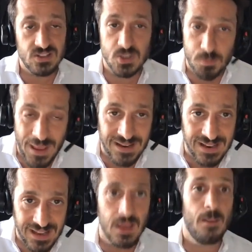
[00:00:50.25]

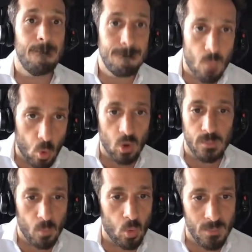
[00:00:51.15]
spending more
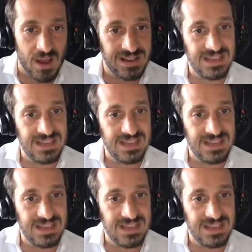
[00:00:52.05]
and more money.